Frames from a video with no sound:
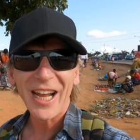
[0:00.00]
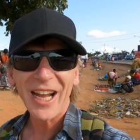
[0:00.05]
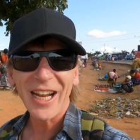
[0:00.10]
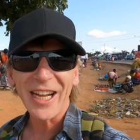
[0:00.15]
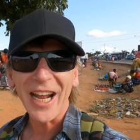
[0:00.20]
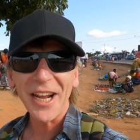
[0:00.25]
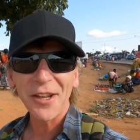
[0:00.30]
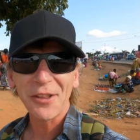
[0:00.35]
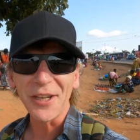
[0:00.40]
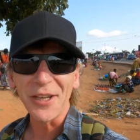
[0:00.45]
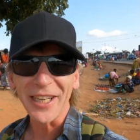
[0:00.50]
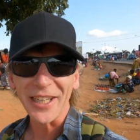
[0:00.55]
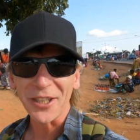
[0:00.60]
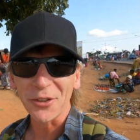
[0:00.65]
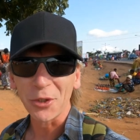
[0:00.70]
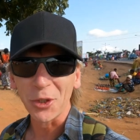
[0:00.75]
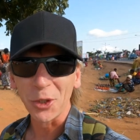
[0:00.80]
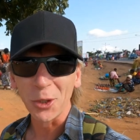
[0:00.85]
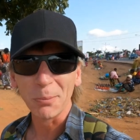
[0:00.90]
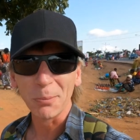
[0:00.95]
an ethnic
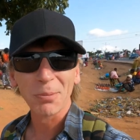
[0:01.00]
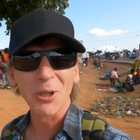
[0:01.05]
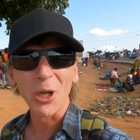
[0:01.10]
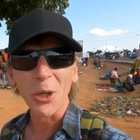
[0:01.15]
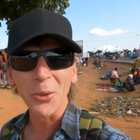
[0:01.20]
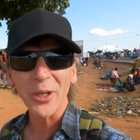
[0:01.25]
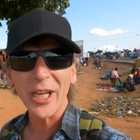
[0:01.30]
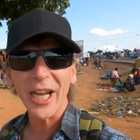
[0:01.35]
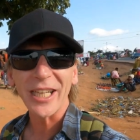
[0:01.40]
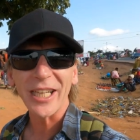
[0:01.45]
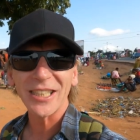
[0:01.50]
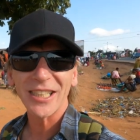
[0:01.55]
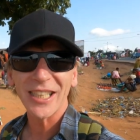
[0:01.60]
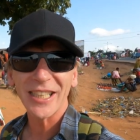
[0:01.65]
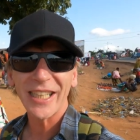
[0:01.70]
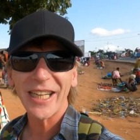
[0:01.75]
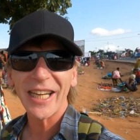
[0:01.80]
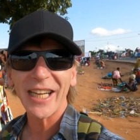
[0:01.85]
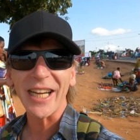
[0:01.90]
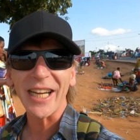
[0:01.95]
group
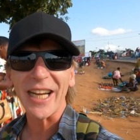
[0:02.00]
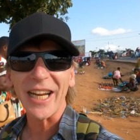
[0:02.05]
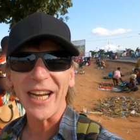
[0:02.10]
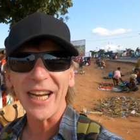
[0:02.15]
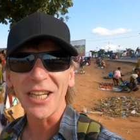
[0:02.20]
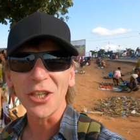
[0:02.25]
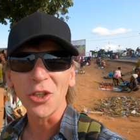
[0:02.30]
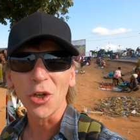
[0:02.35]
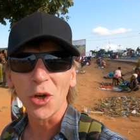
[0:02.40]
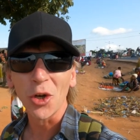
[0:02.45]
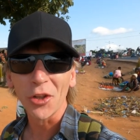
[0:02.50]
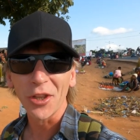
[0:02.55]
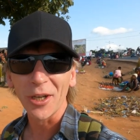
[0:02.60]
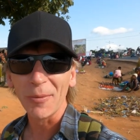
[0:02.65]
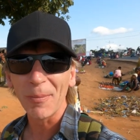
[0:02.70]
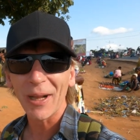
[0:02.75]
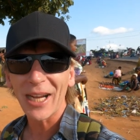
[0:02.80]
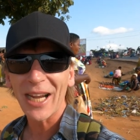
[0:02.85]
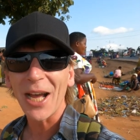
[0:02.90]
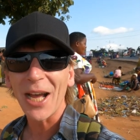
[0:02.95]
located here in
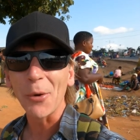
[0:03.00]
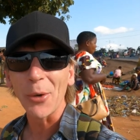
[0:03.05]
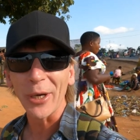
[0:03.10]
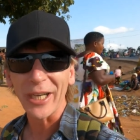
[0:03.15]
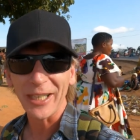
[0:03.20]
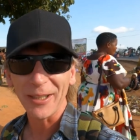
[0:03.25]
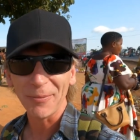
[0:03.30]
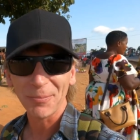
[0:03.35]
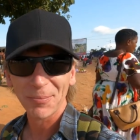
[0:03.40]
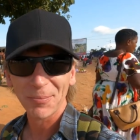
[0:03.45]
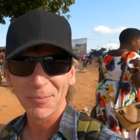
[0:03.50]
northern Malawi.